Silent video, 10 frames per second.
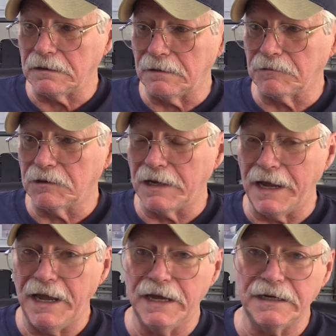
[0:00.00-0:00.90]
I'm going to
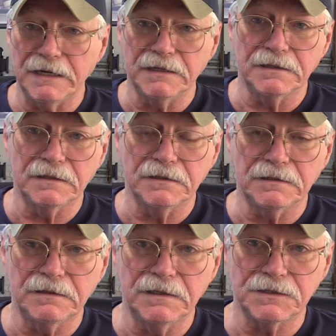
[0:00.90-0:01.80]
add in an
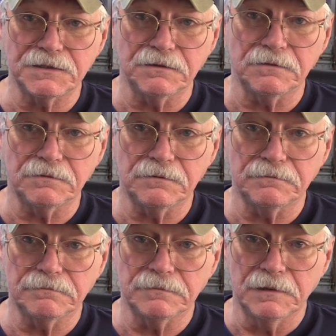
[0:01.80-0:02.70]
additional
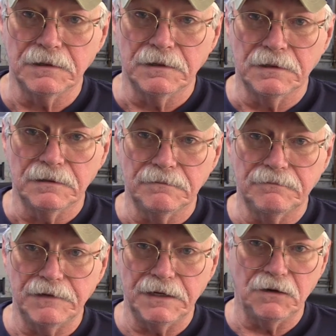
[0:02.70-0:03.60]

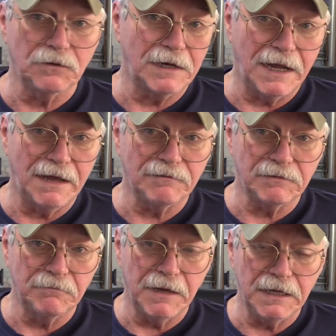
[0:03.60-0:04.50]
video that I
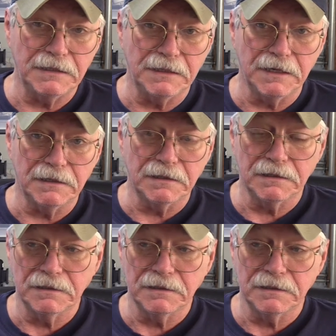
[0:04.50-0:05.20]
haven't made yet